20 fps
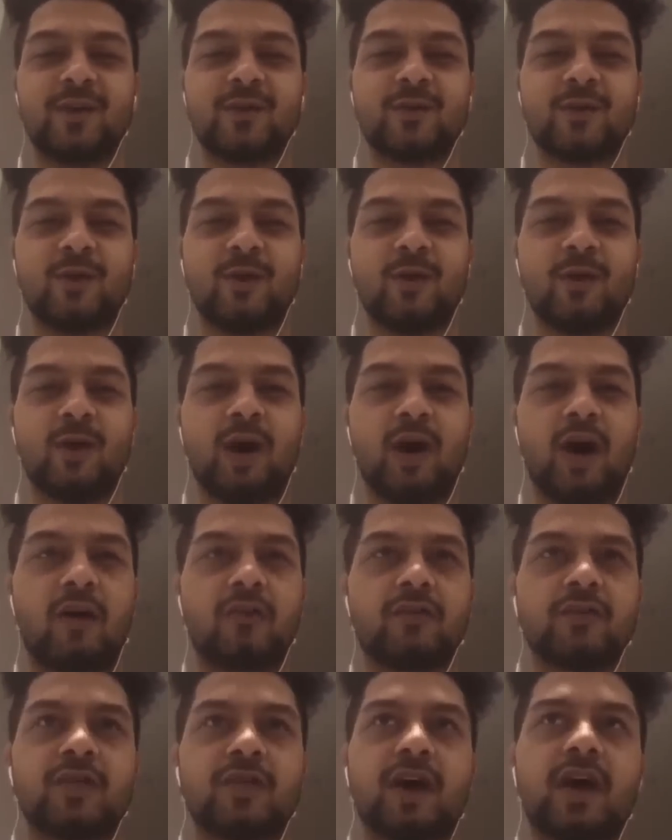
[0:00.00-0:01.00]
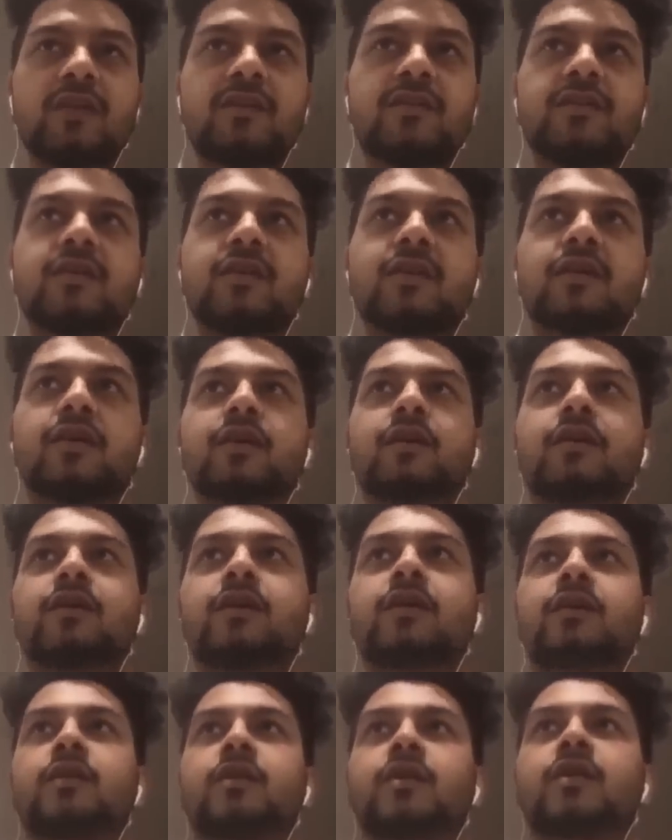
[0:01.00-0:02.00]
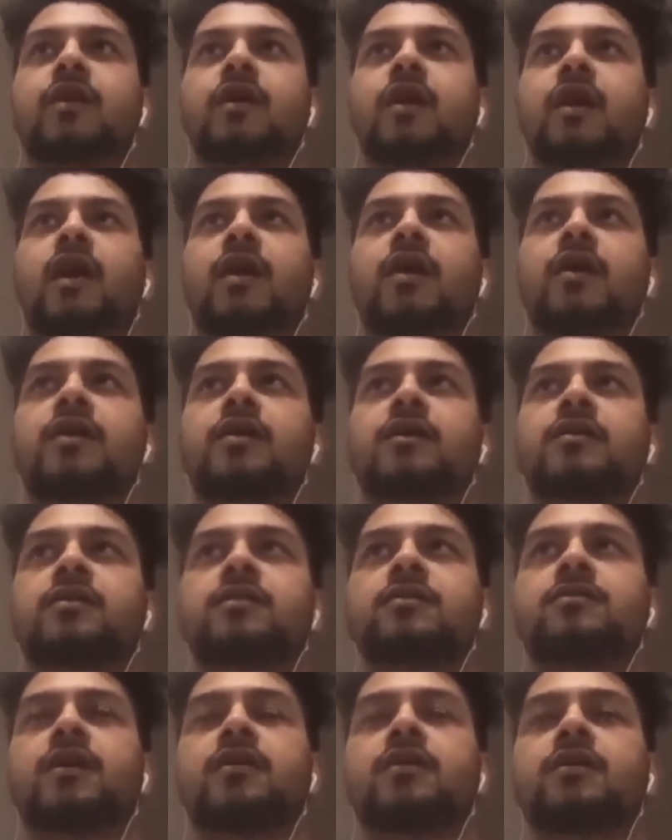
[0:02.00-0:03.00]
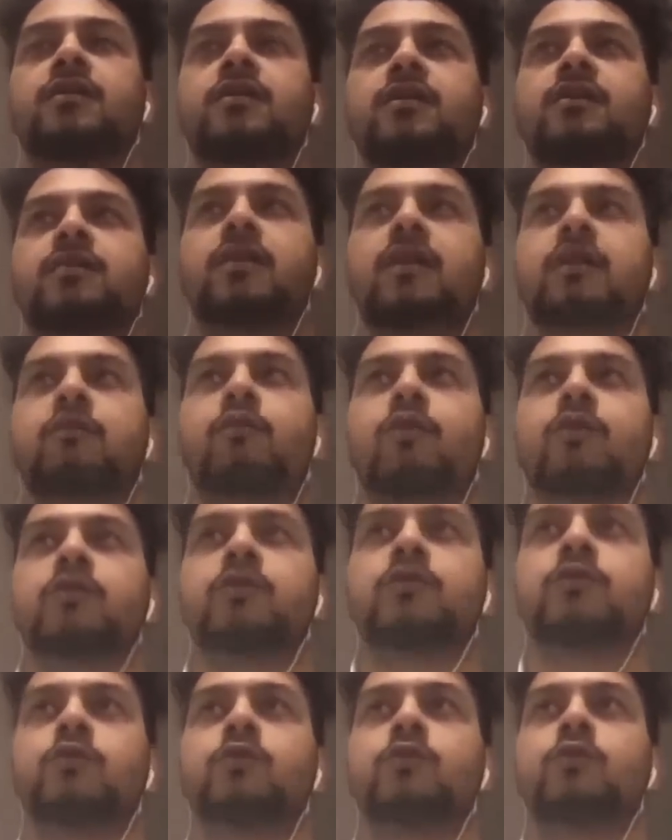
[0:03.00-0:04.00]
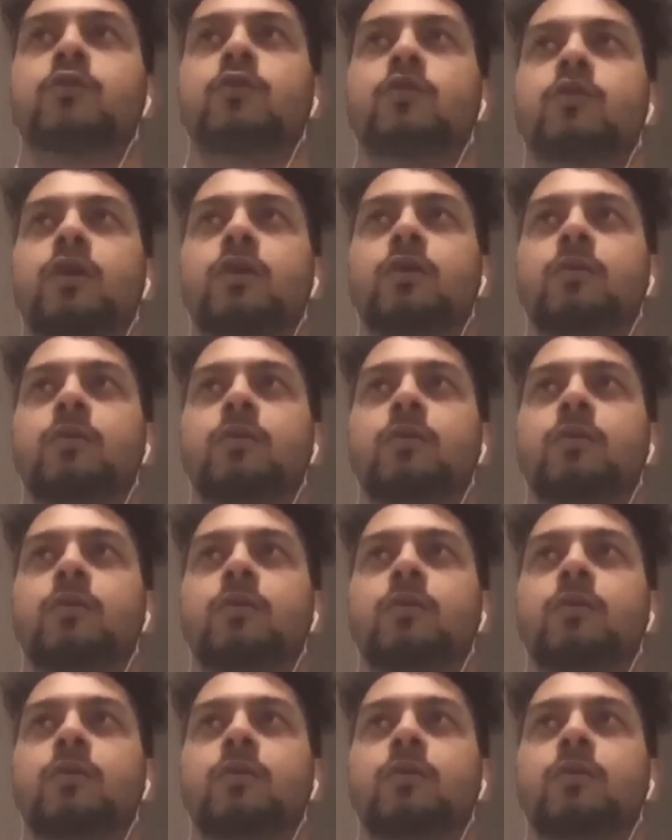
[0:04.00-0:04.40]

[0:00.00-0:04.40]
So after that, I decided that I wanted to